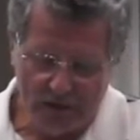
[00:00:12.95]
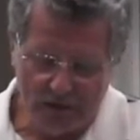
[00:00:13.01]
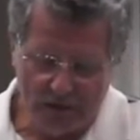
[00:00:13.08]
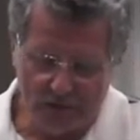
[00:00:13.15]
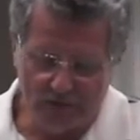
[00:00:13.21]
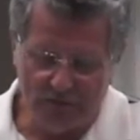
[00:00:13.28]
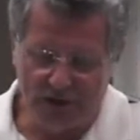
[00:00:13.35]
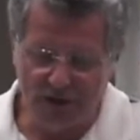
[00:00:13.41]

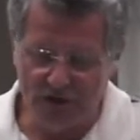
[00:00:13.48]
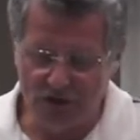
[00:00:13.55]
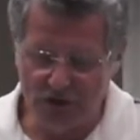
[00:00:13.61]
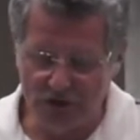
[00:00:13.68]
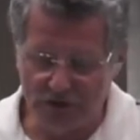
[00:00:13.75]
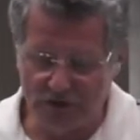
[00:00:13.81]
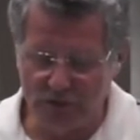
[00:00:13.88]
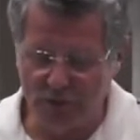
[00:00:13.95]
So
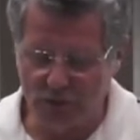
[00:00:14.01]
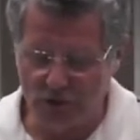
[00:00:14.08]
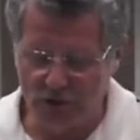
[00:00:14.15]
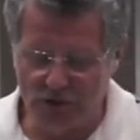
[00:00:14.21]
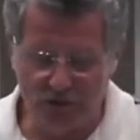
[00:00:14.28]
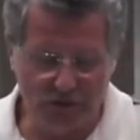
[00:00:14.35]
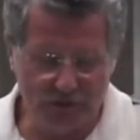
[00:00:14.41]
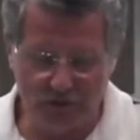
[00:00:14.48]
traditional
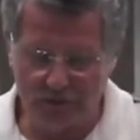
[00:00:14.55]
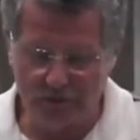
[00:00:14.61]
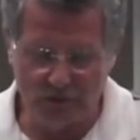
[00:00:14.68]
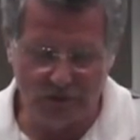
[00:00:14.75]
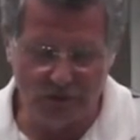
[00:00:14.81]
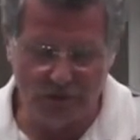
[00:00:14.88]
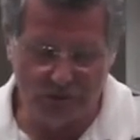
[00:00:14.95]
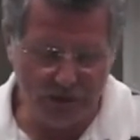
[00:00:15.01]
approach,
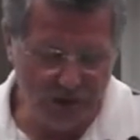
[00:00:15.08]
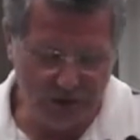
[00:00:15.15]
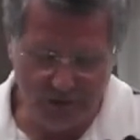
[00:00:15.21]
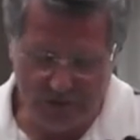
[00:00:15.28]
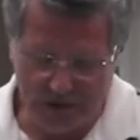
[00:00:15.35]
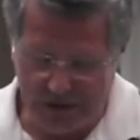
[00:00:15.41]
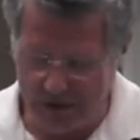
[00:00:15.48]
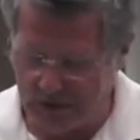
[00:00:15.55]
you can
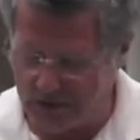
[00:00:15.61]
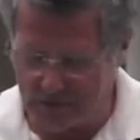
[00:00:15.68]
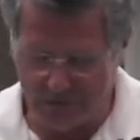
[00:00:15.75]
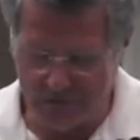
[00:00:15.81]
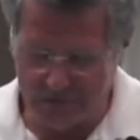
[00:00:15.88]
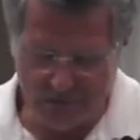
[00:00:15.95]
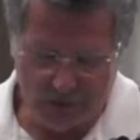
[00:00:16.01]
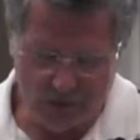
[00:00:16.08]
find
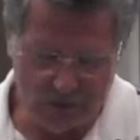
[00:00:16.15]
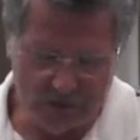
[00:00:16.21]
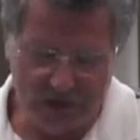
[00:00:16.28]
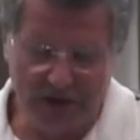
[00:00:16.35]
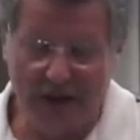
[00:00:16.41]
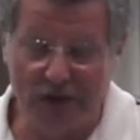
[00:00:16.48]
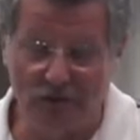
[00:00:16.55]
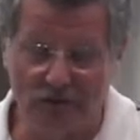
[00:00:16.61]

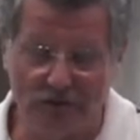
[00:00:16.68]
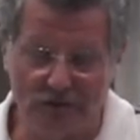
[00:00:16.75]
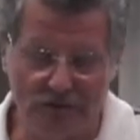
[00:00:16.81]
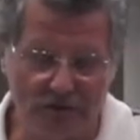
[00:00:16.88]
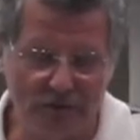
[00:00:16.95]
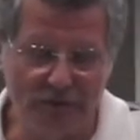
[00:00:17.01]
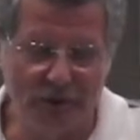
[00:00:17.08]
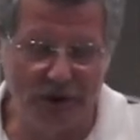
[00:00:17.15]
probably
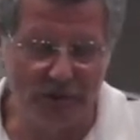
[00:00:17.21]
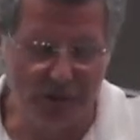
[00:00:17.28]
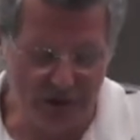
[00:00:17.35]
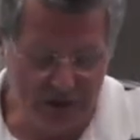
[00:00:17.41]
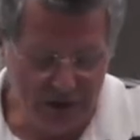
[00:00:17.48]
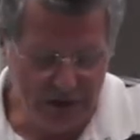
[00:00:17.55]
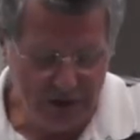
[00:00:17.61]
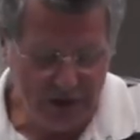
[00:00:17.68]
thousands of
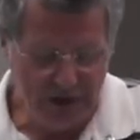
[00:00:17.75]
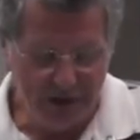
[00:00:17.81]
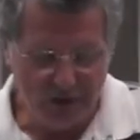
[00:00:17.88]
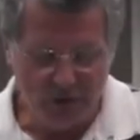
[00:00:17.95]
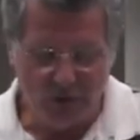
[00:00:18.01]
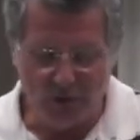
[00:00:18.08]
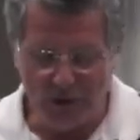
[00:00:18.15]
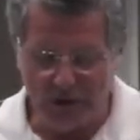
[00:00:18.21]
papers,
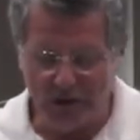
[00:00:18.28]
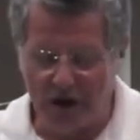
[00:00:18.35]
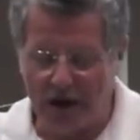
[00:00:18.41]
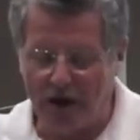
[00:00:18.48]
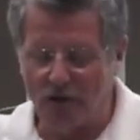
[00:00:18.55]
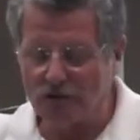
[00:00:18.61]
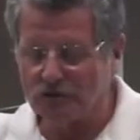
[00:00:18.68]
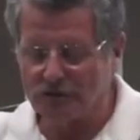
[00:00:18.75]

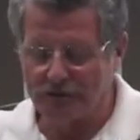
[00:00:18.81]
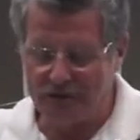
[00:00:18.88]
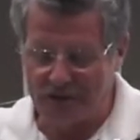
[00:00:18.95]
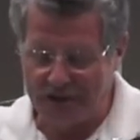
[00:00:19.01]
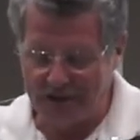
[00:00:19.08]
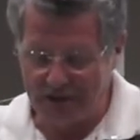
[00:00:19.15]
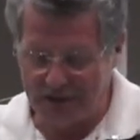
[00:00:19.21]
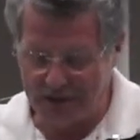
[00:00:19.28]
how
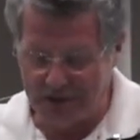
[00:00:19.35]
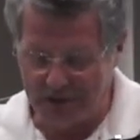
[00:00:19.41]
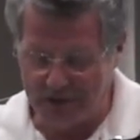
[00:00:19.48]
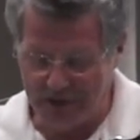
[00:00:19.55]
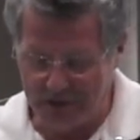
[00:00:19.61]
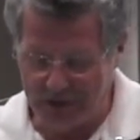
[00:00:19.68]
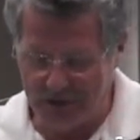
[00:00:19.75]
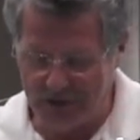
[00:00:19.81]
surfactant
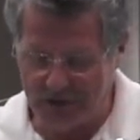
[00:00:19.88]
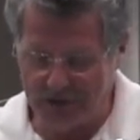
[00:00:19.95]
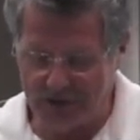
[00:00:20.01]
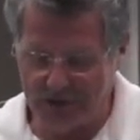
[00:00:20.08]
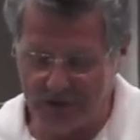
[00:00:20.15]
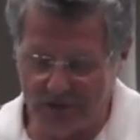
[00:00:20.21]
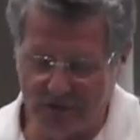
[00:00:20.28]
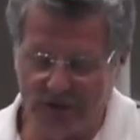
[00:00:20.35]
affect
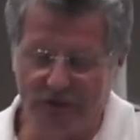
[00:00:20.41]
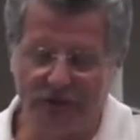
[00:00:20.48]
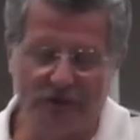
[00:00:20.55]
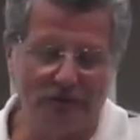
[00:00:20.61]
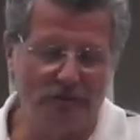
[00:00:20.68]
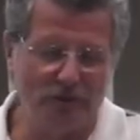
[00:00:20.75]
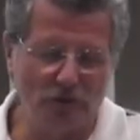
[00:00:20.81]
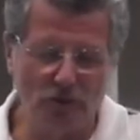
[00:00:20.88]

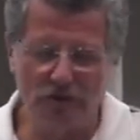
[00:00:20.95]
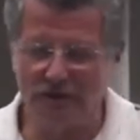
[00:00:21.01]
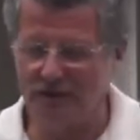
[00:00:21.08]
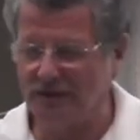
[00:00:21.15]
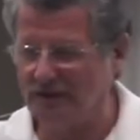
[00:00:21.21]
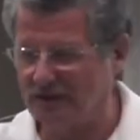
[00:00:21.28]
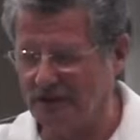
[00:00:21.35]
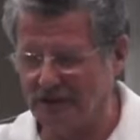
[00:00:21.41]
different
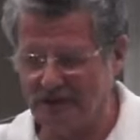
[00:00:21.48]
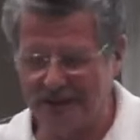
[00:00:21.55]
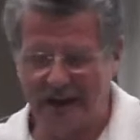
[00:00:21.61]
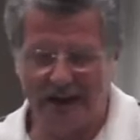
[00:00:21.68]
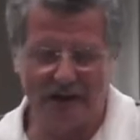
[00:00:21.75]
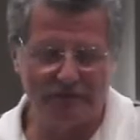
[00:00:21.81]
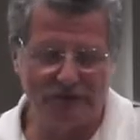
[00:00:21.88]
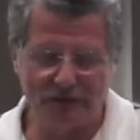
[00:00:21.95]
proteins,
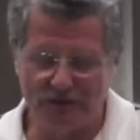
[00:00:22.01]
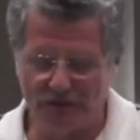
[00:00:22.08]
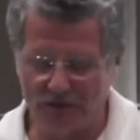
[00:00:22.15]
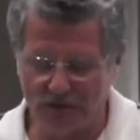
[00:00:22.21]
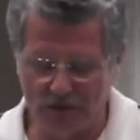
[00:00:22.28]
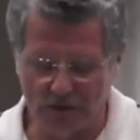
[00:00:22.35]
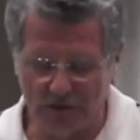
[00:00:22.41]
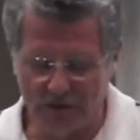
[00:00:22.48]
enzymes, and
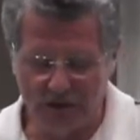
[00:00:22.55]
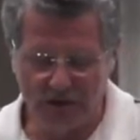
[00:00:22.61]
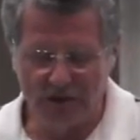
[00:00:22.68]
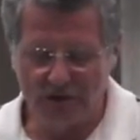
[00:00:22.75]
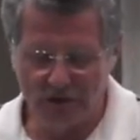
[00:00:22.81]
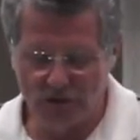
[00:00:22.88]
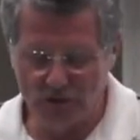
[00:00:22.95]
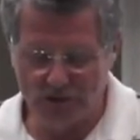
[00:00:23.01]
so on.
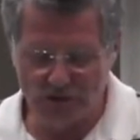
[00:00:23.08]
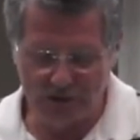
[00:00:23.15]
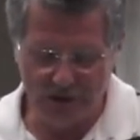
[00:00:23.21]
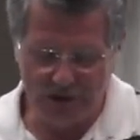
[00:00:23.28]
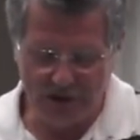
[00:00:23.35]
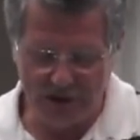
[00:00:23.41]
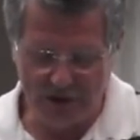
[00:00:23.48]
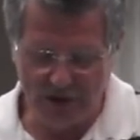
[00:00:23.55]

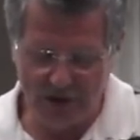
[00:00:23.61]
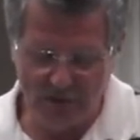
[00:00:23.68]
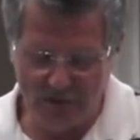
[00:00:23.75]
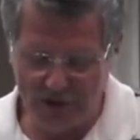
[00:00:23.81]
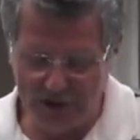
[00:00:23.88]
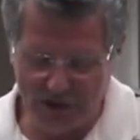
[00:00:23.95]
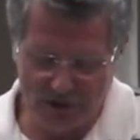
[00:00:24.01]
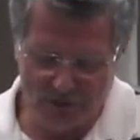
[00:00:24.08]
Usually they
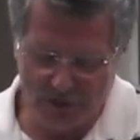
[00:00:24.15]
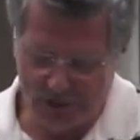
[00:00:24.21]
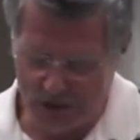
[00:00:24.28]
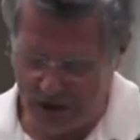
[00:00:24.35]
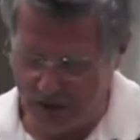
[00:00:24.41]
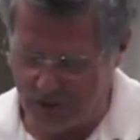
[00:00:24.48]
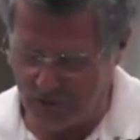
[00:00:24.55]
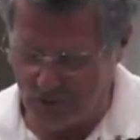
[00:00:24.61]
inhibit them,
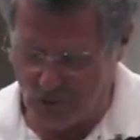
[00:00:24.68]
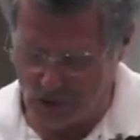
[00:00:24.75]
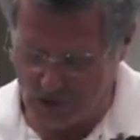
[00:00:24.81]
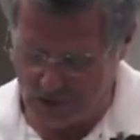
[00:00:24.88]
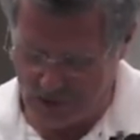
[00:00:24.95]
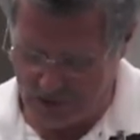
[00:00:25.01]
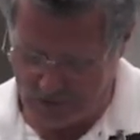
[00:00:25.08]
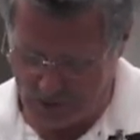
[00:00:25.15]
and they
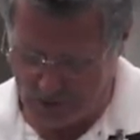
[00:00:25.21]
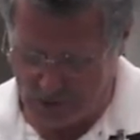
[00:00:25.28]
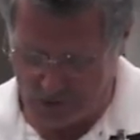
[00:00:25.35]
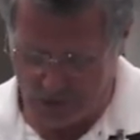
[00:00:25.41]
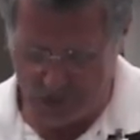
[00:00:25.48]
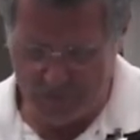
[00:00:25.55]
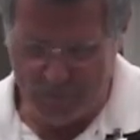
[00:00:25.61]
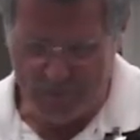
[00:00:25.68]
unfold them, and
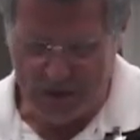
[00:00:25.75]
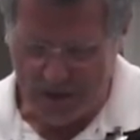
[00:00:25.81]
so on.